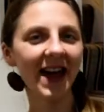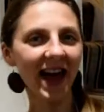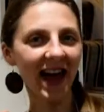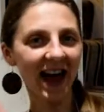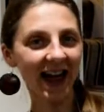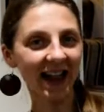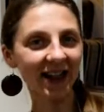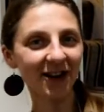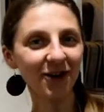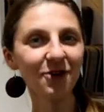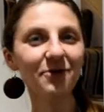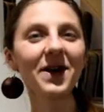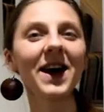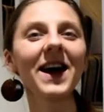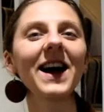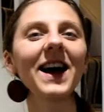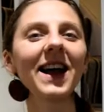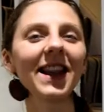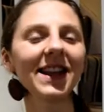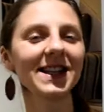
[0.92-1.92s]
Hello my
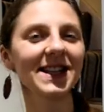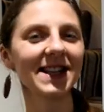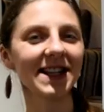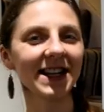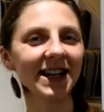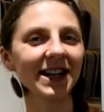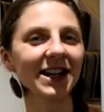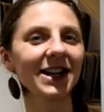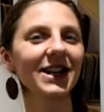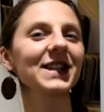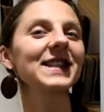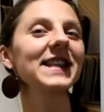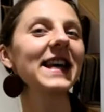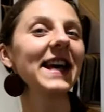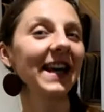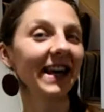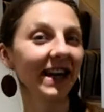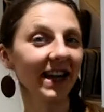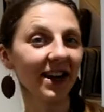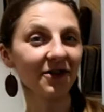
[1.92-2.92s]
health seekers,
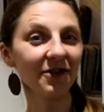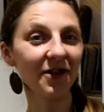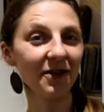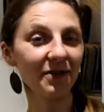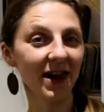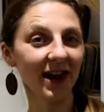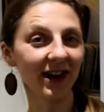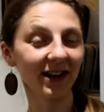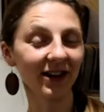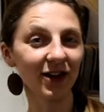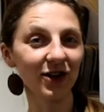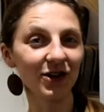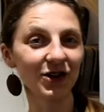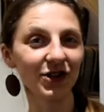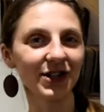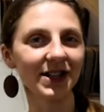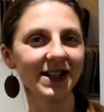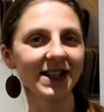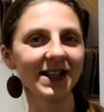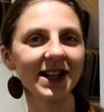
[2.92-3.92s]
Inga from Health
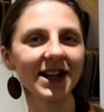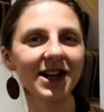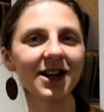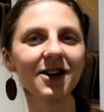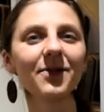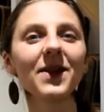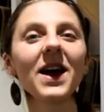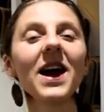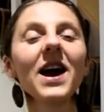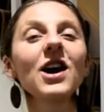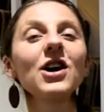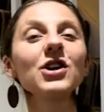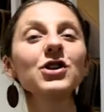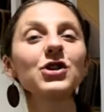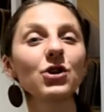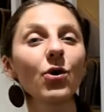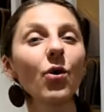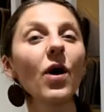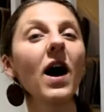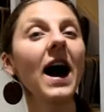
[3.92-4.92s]
Origins here.
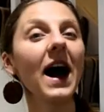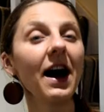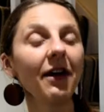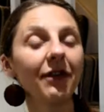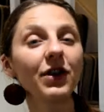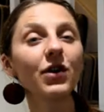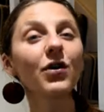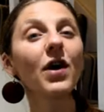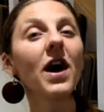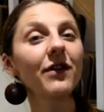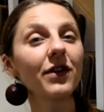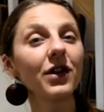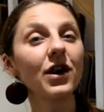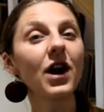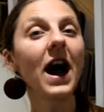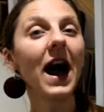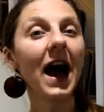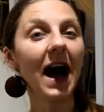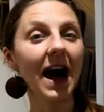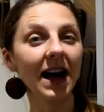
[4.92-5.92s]
So have you ever
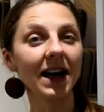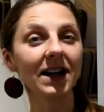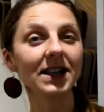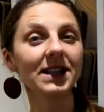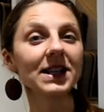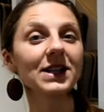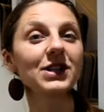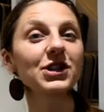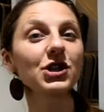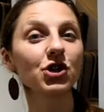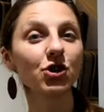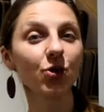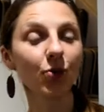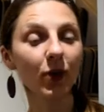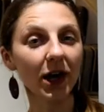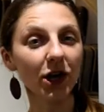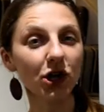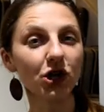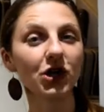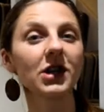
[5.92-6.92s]
had a
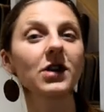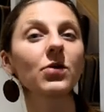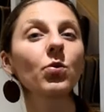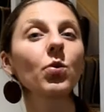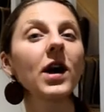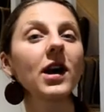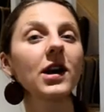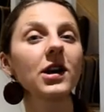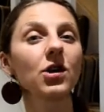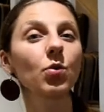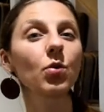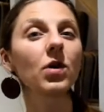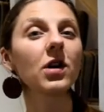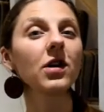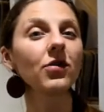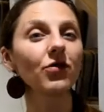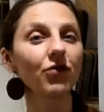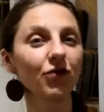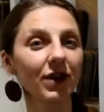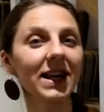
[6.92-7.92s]
situation where you
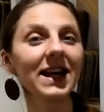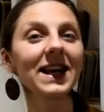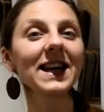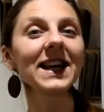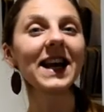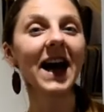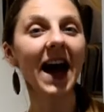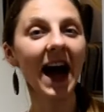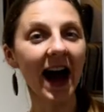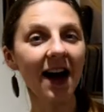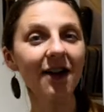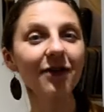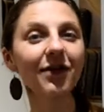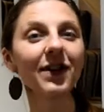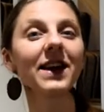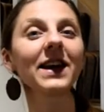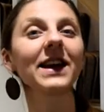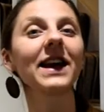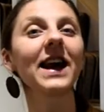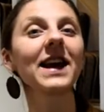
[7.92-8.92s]
were really
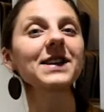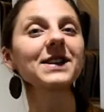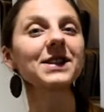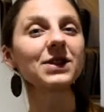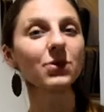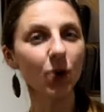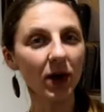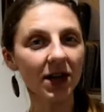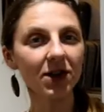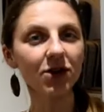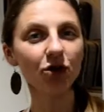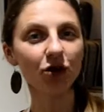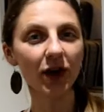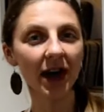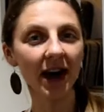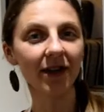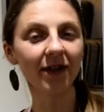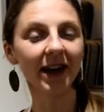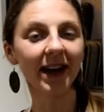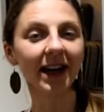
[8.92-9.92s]
having a sweet
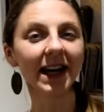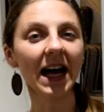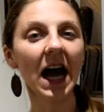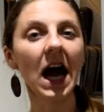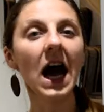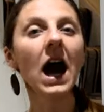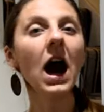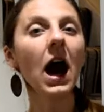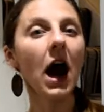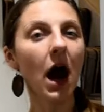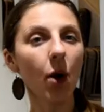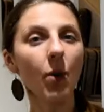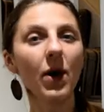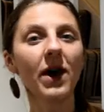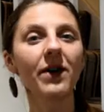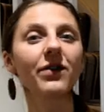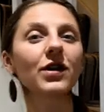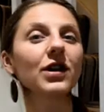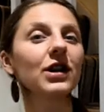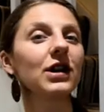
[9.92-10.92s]
craving,
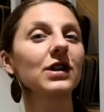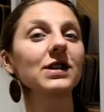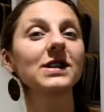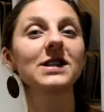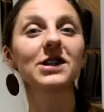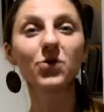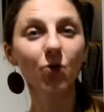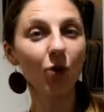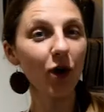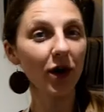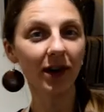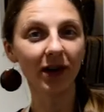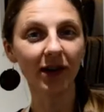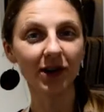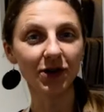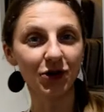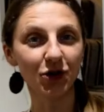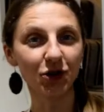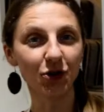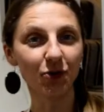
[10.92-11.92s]
however you didn't want to
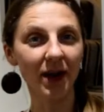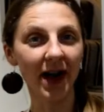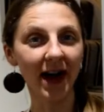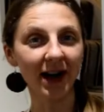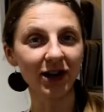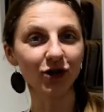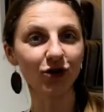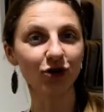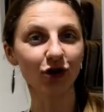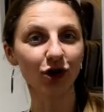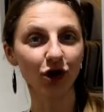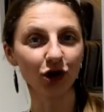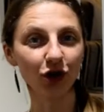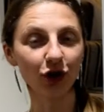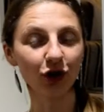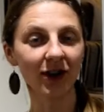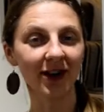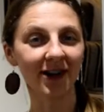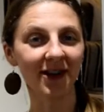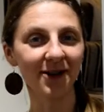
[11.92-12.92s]
consume extra
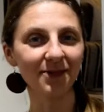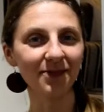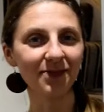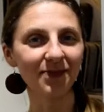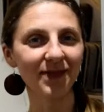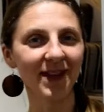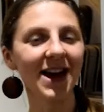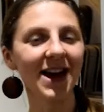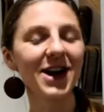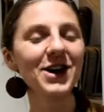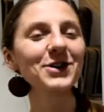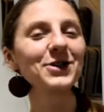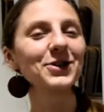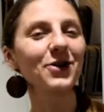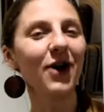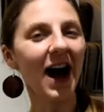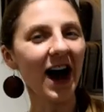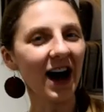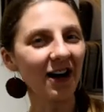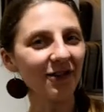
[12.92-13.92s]
sugar?
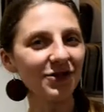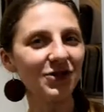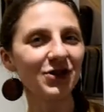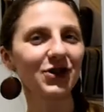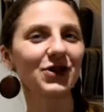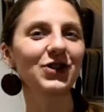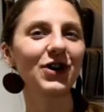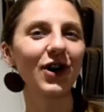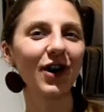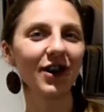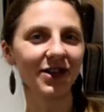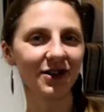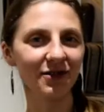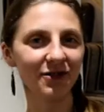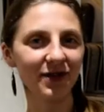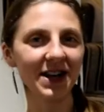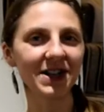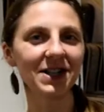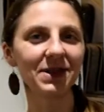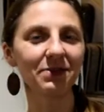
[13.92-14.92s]
So I've just got the
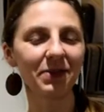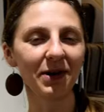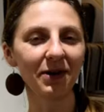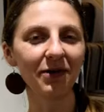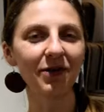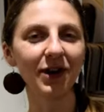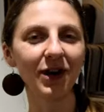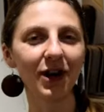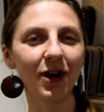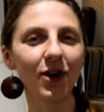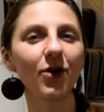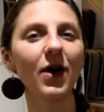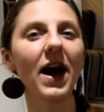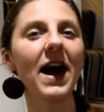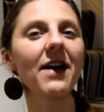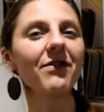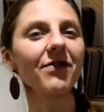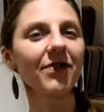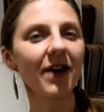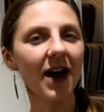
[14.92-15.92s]
recipe for you,
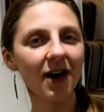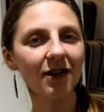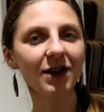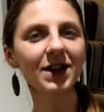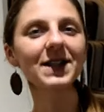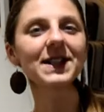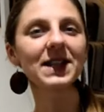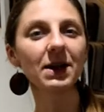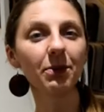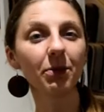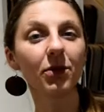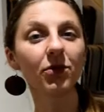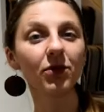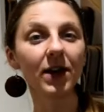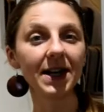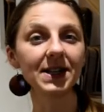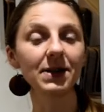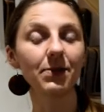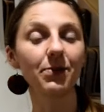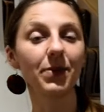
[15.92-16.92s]
a very simple
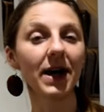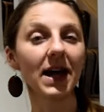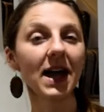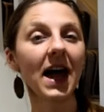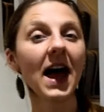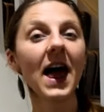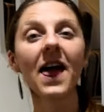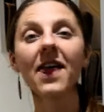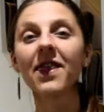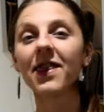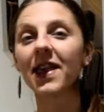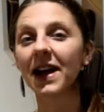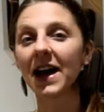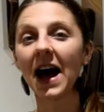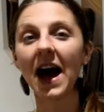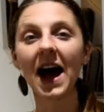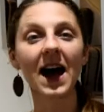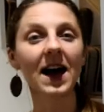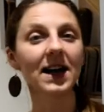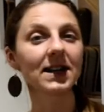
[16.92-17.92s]
recipe that
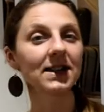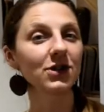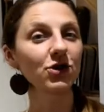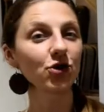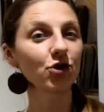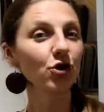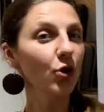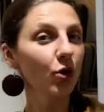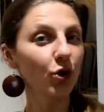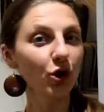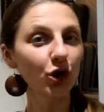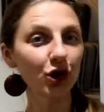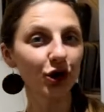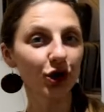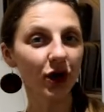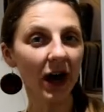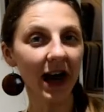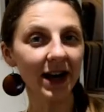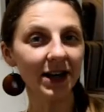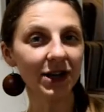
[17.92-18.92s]
has no
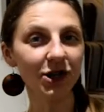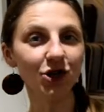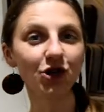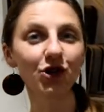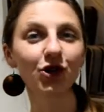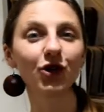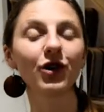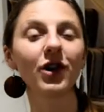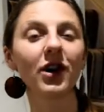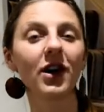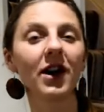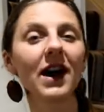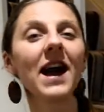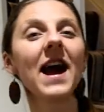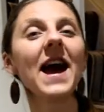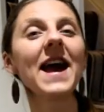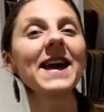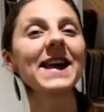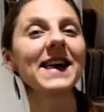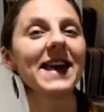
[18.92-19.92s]
added sugar
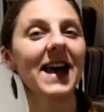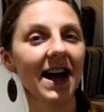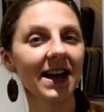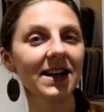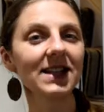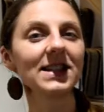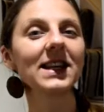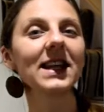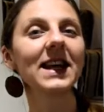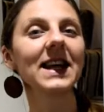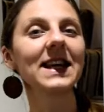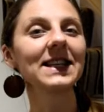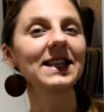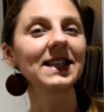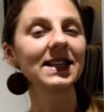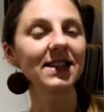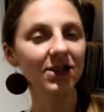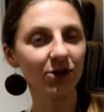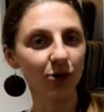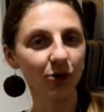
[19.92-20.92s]
yet is
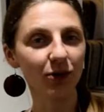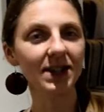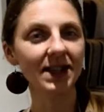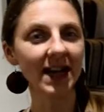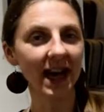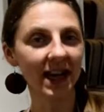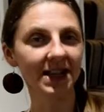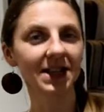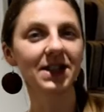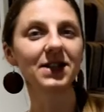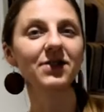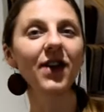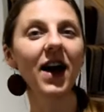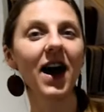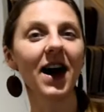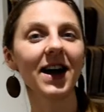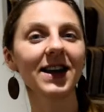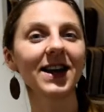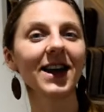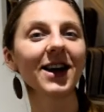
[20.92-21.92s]
so
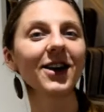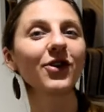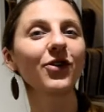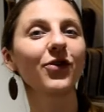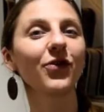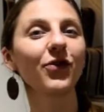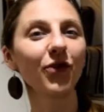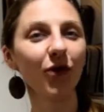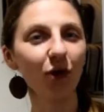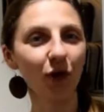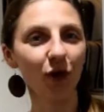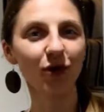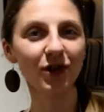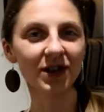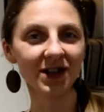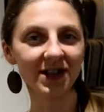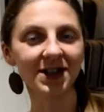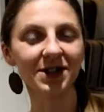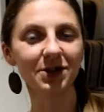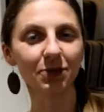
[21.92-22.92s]
satisfying for
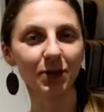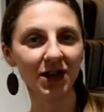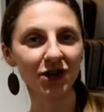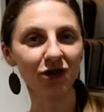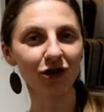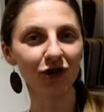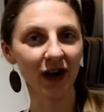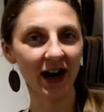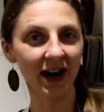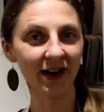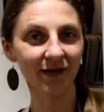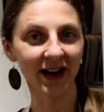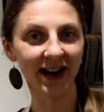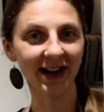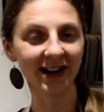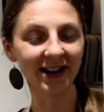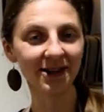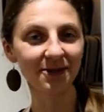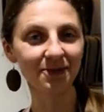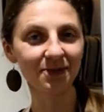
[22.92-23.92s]
this sweet
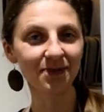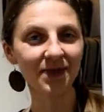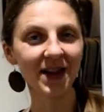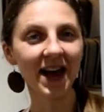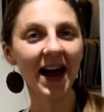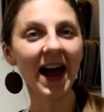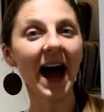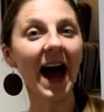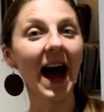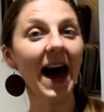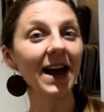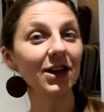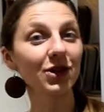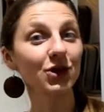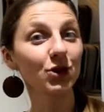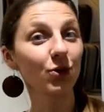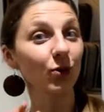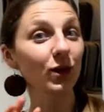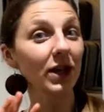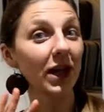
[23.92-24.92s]
craving. And
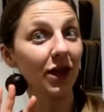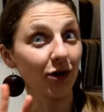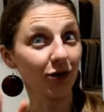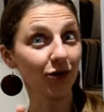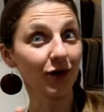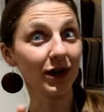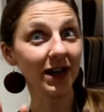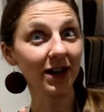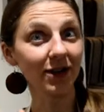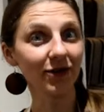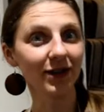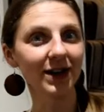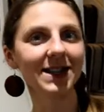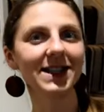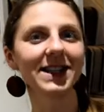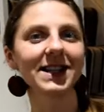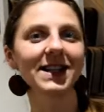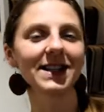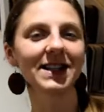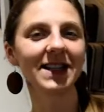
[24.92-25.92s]
it's only 3
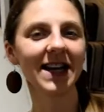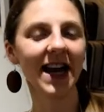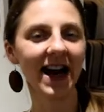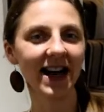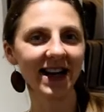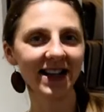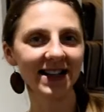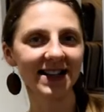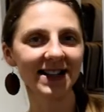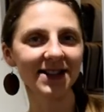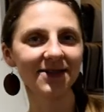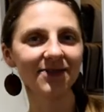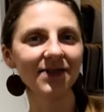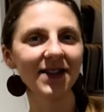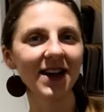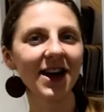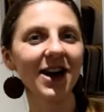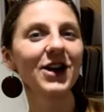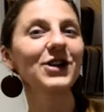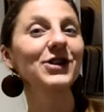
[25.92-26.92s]
ingredients, guys.
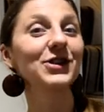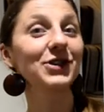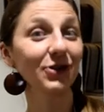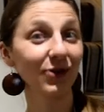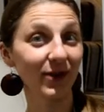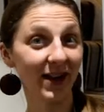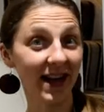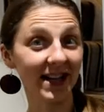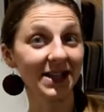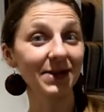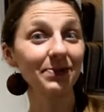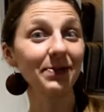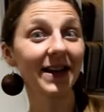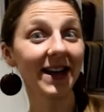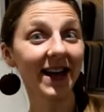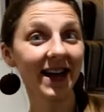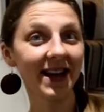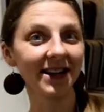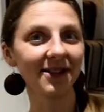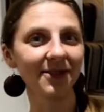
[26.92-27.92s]
So let's
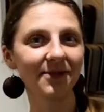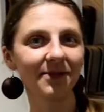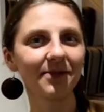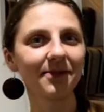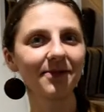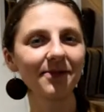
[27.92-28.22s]
begin.